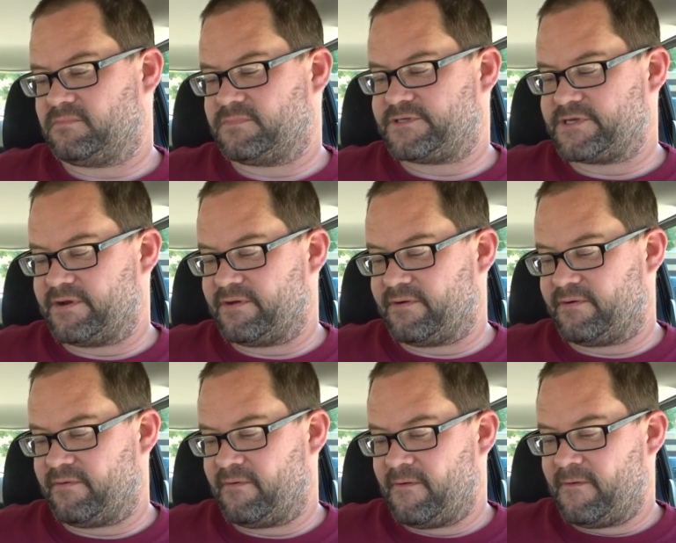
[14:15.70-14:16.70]

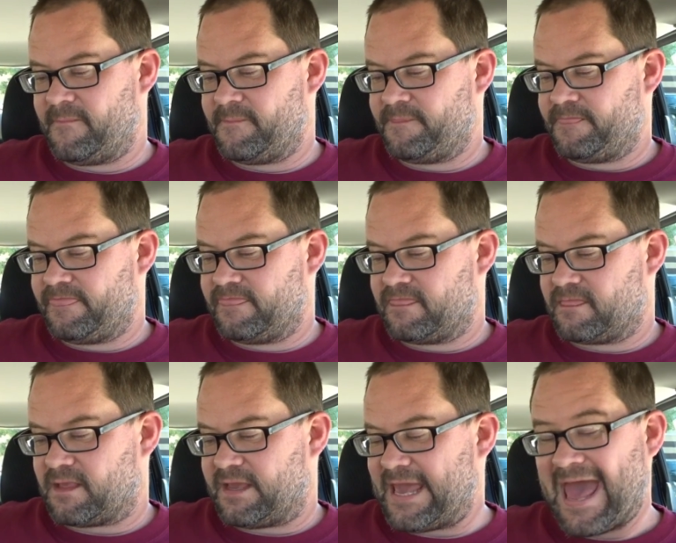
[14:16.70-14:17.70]
So
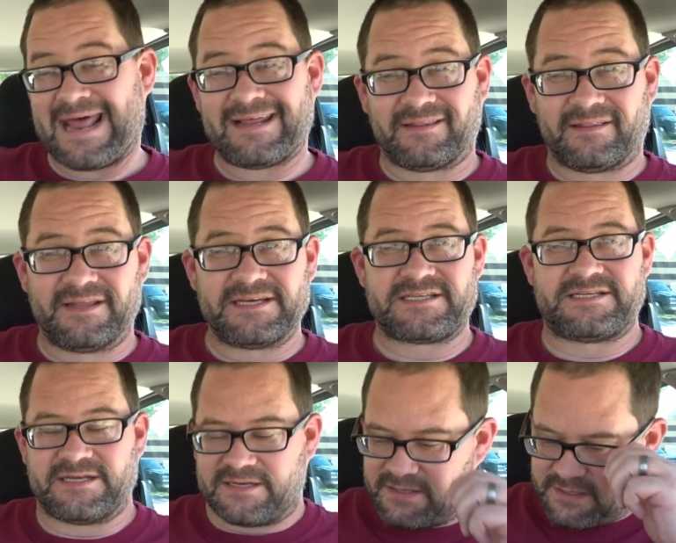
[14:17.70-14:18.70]
he had it
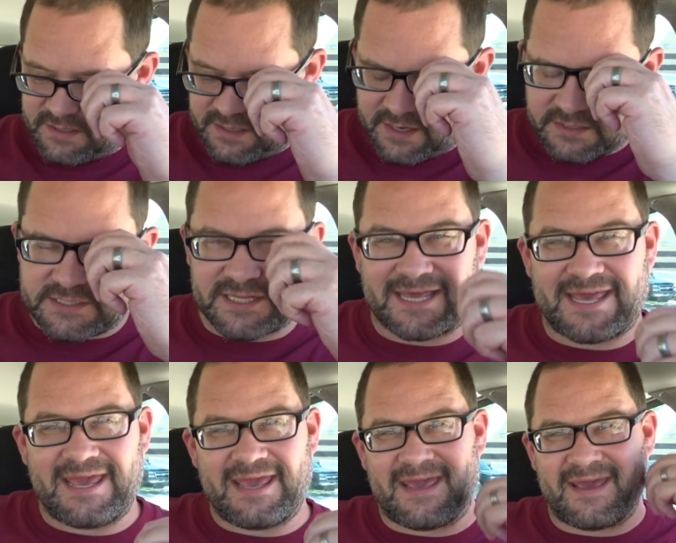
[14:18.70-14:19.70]
listed, and here's the
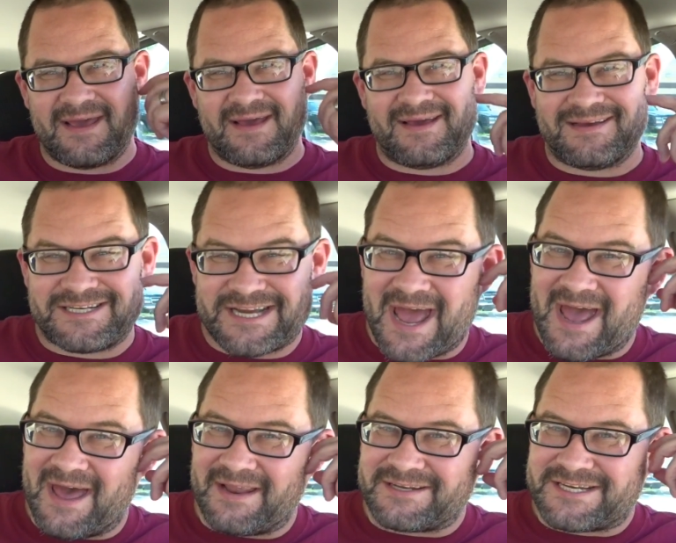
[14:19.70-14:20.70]
key.
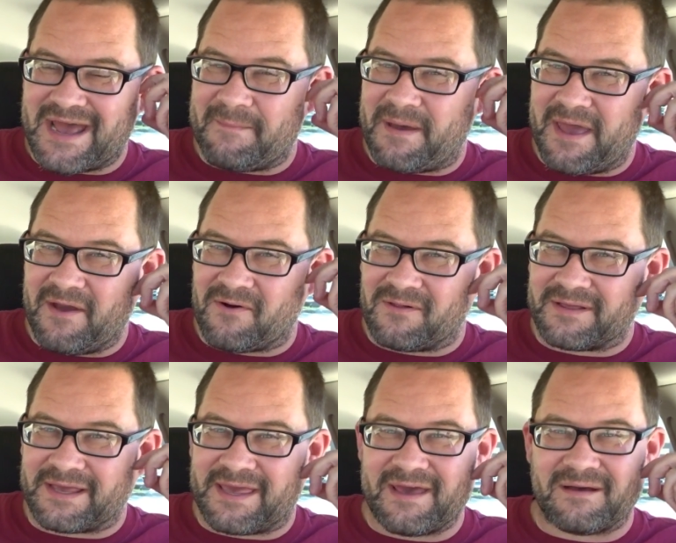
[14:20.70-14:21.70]
Chad Pagel
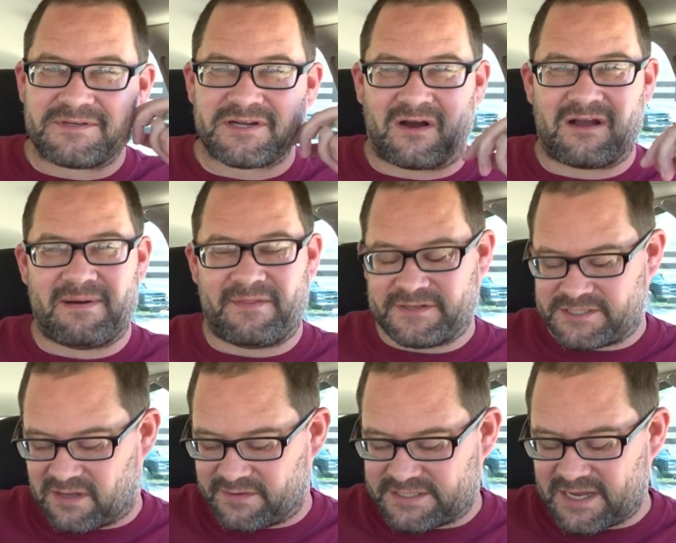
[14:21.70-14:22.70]
and Kim talk about
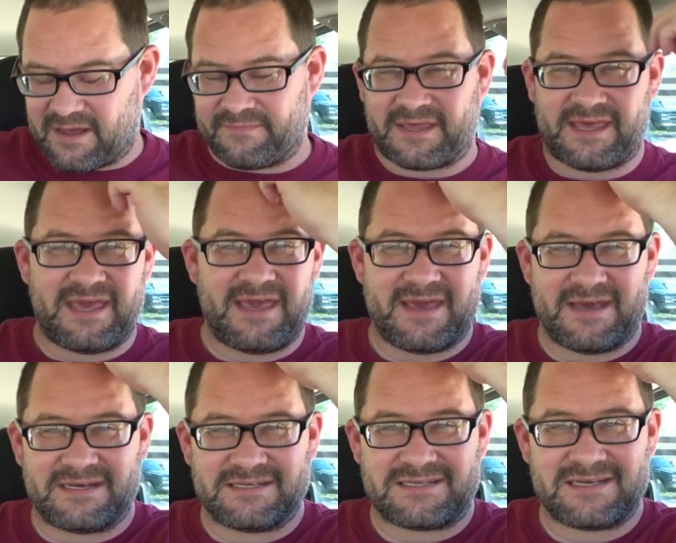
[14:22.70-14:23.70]
this all the time. The key
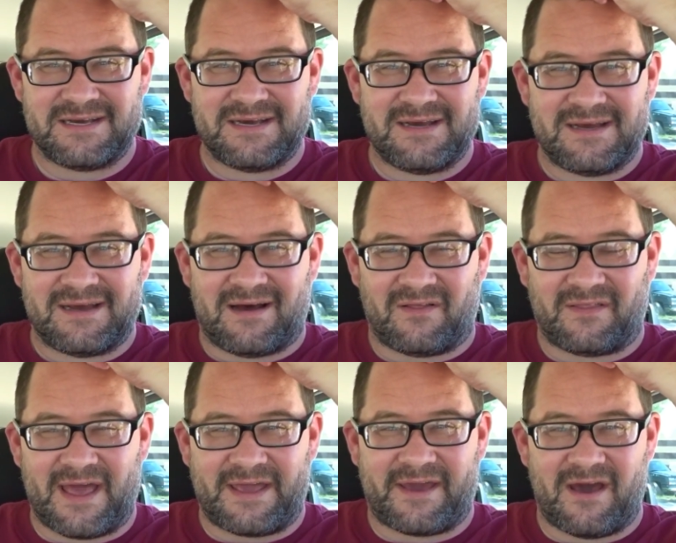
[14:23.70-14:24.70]
is on
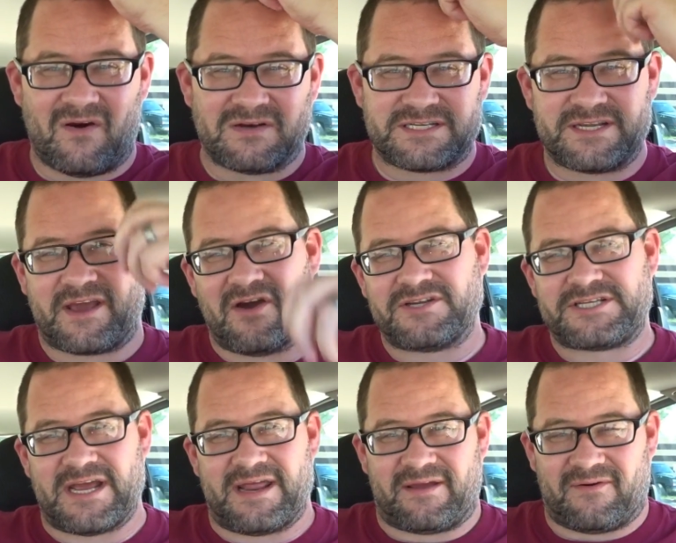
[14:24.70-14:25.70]
LETgo is
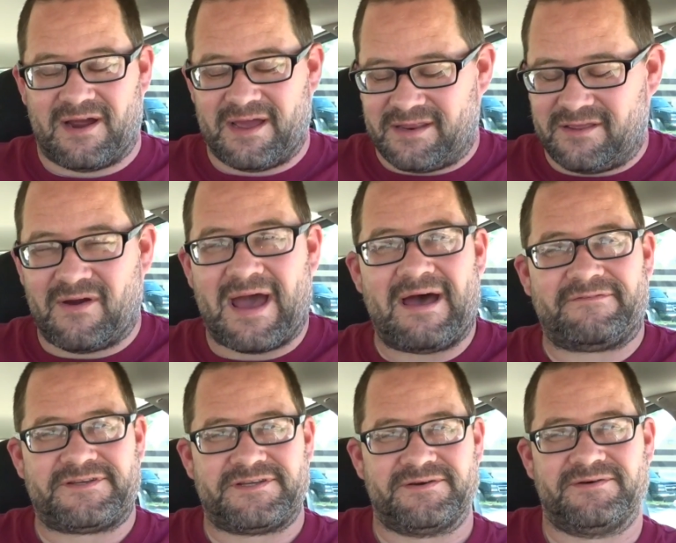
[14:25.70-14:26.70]
negotiating, right? You
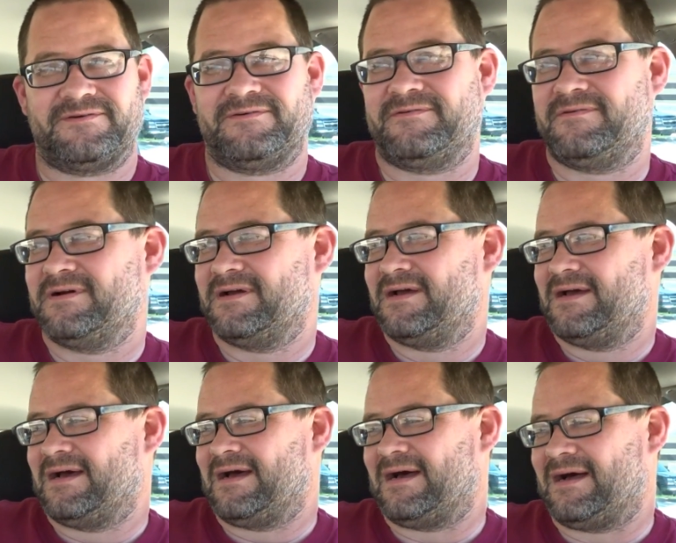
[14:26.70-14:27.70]
have to,
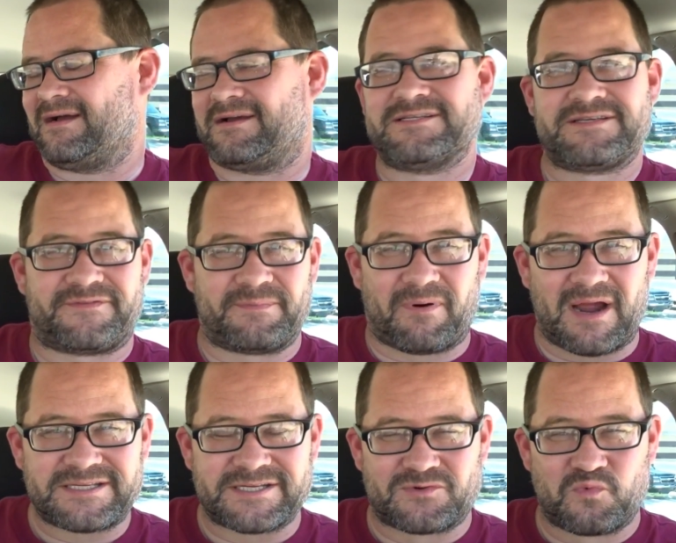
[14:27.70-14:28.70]
because if the
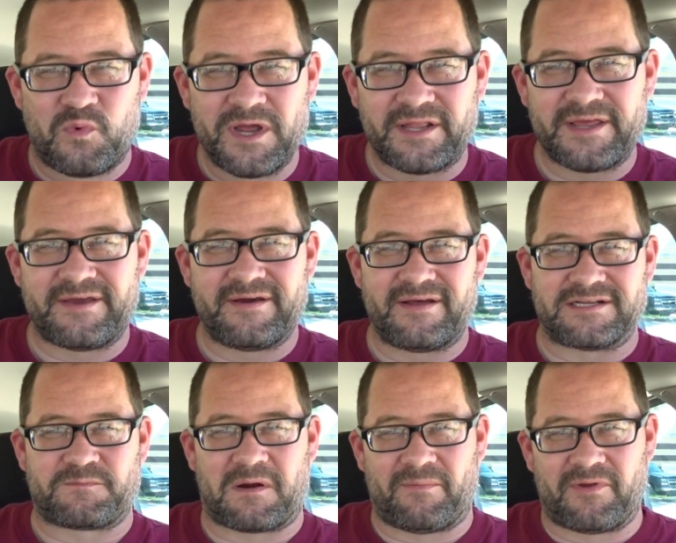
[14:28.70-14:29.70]
price is really good,
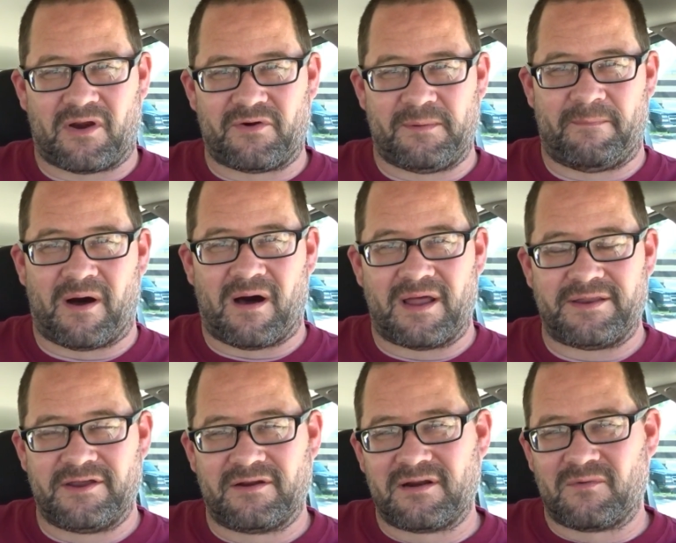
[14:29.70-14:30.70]
it's probably already bought.
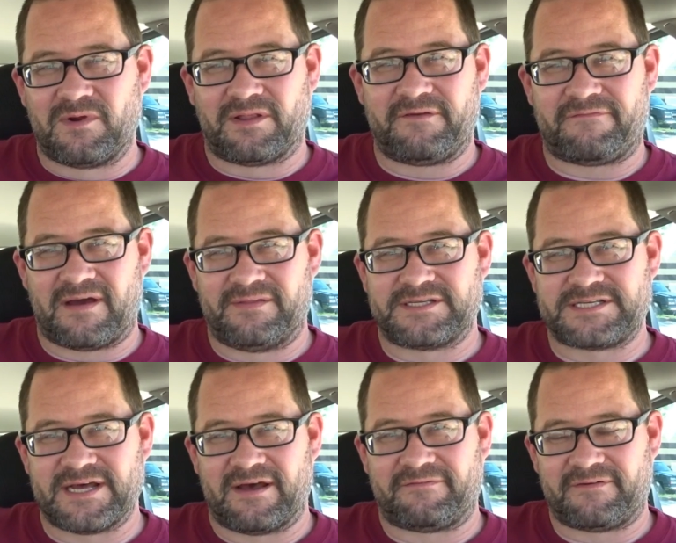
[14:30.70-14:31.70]
You're going to really find the
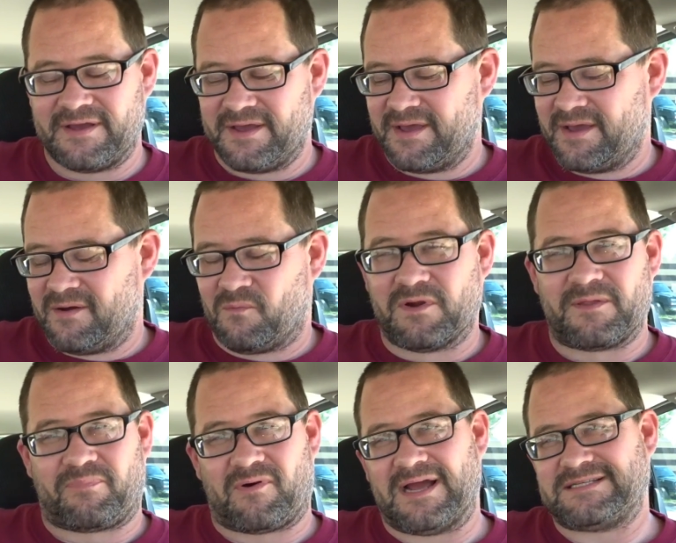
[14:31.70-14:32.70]
stuff where
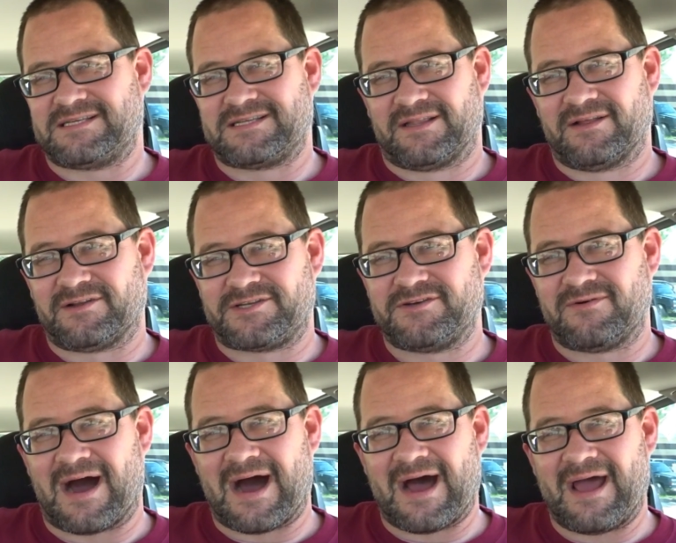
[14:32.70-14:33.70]
the price is a little too
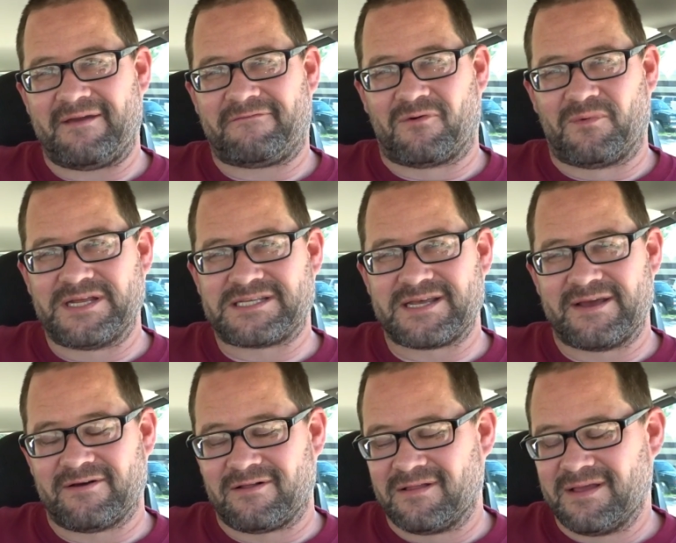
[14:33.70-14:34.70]
high for
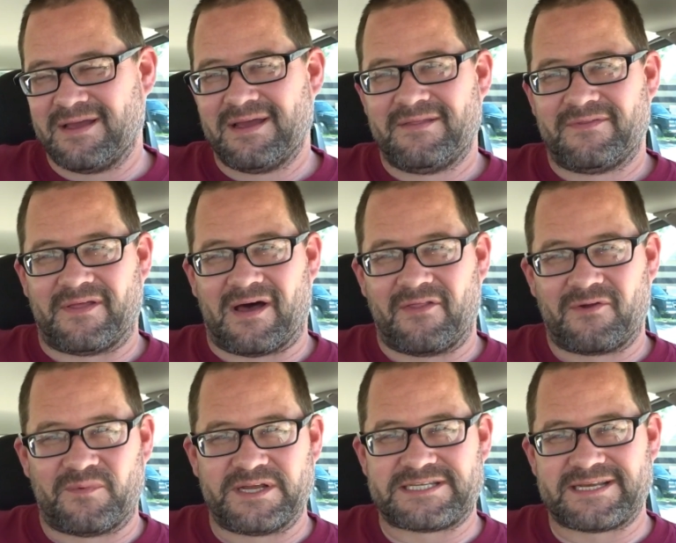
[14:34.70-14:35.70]
resale that other
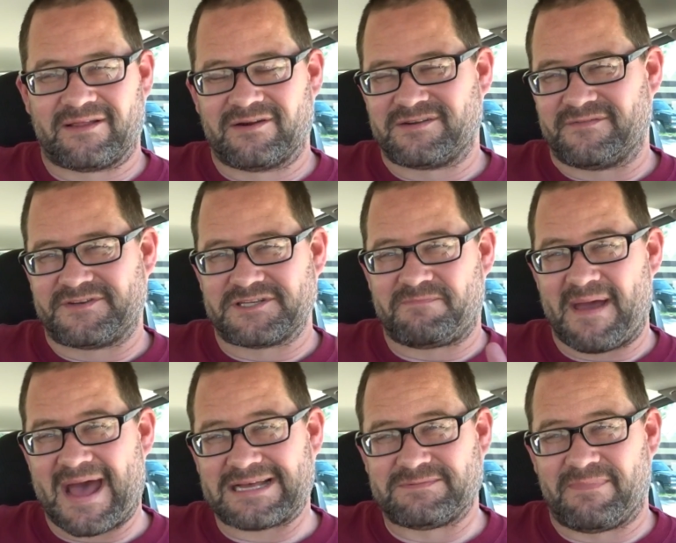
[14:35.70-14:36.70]
resellers have just
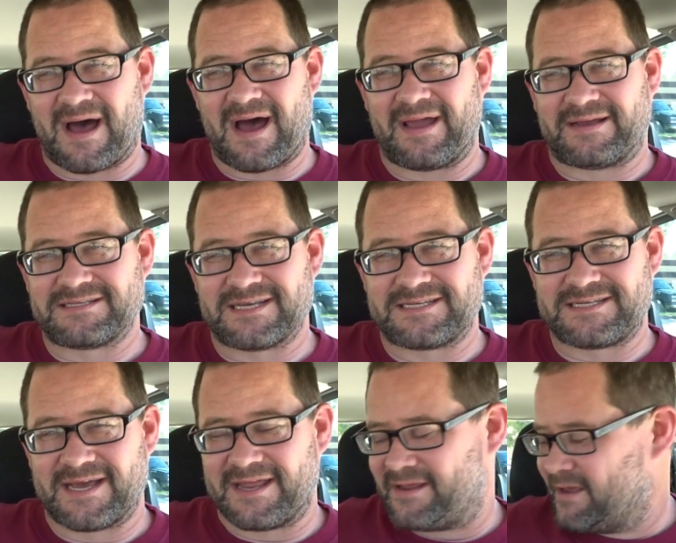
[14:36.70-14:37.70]
passed by because they
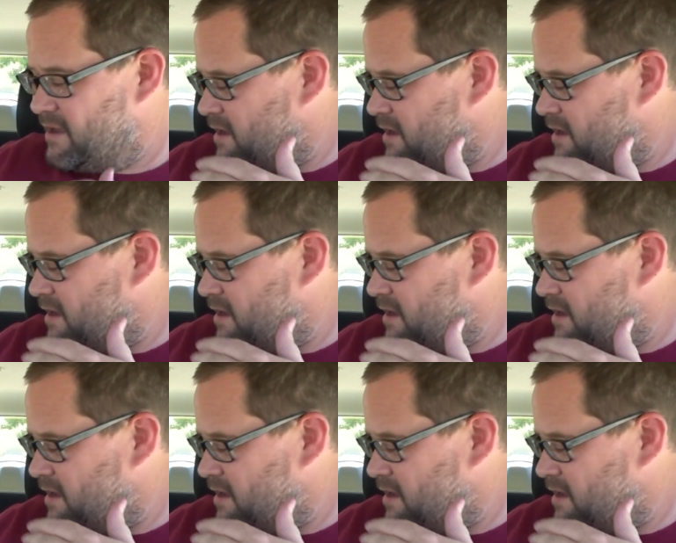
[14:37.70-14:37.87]
said,